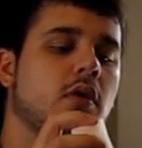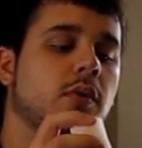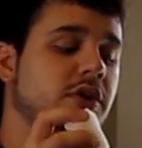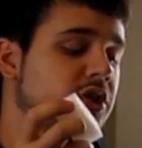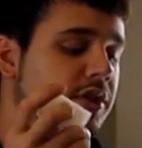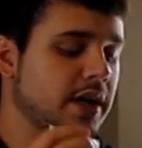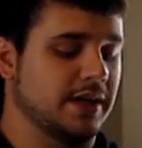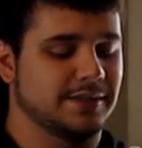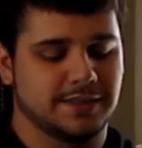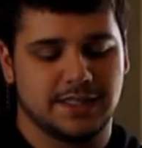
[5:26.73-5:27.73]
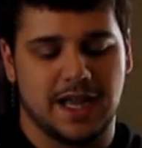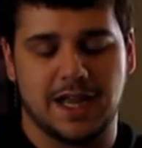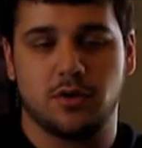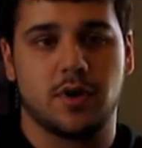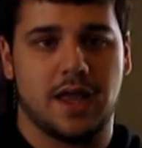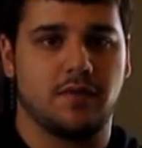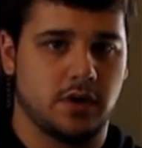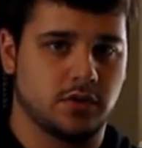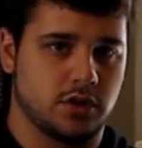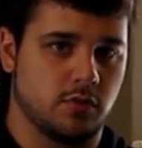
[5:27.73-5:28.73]
which I don't have an
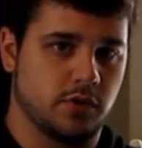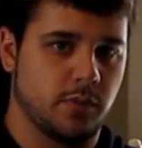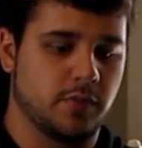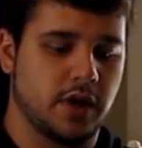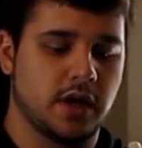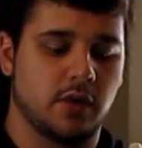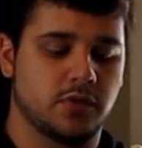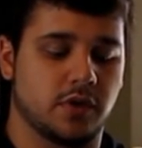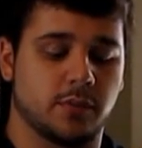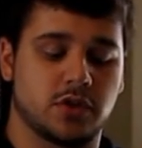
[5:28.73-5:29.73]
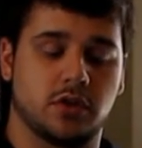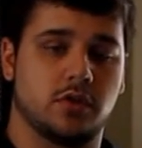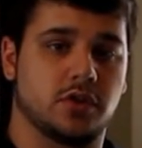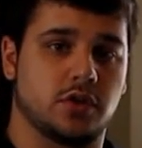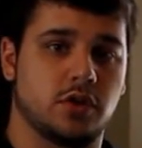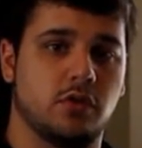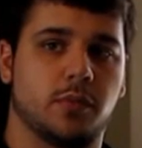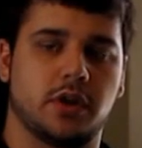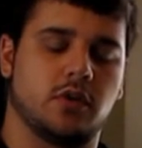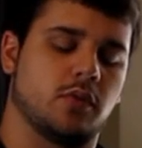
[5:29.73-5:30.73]
air stone with me right now, so I'm just gonna use the tube.
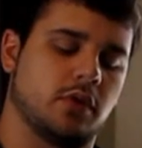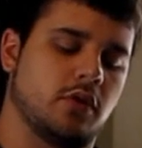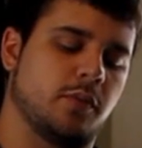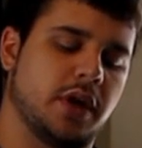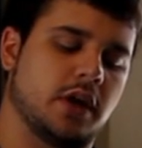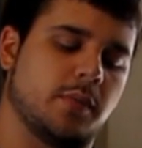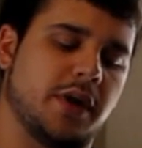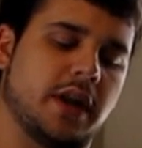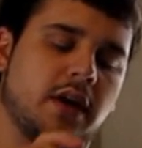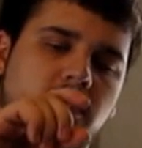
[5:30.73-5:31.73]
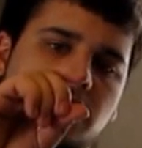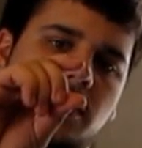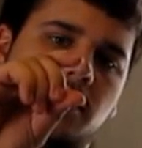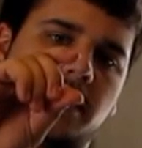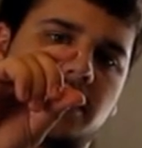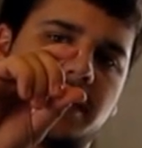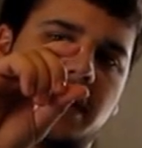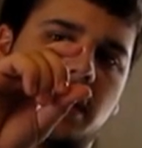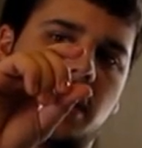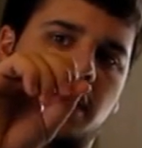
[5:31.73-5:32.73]
But you want to go pick up an air stone that's
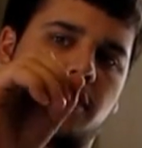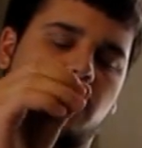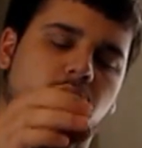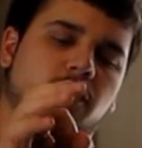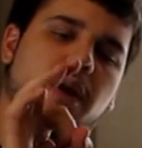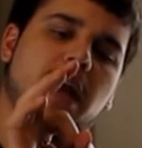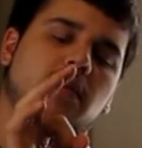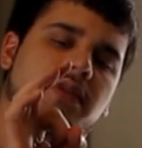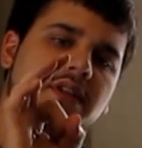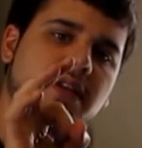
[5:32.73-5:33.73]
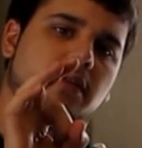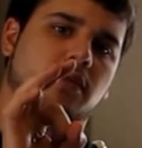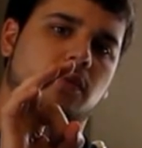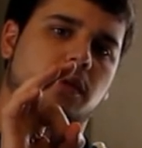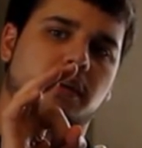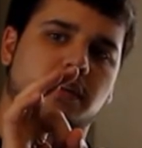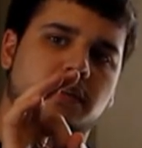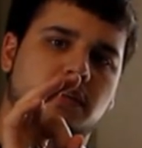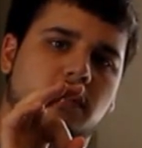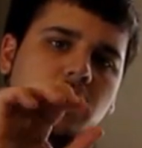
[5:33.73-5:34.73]
the round cylinder
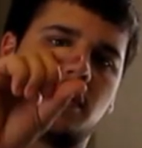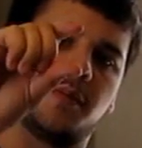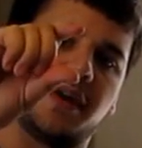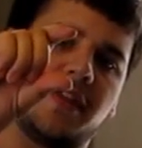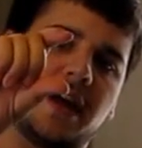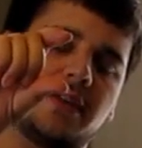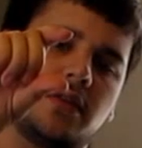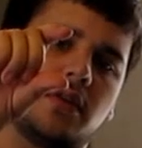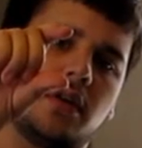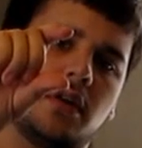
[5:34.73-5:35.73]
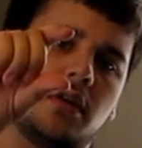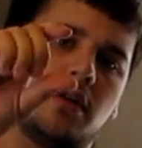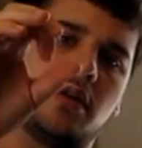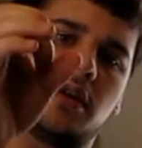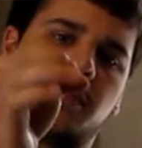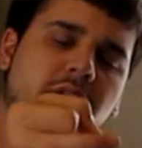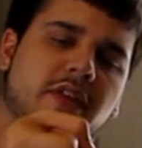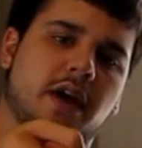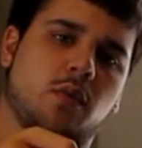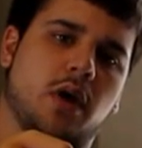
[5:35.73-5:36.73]
ones. They're about that long and about
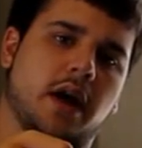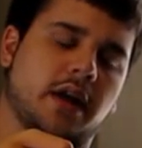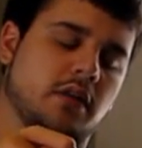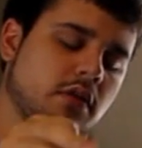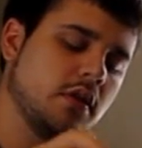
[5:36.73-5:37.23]
that wide.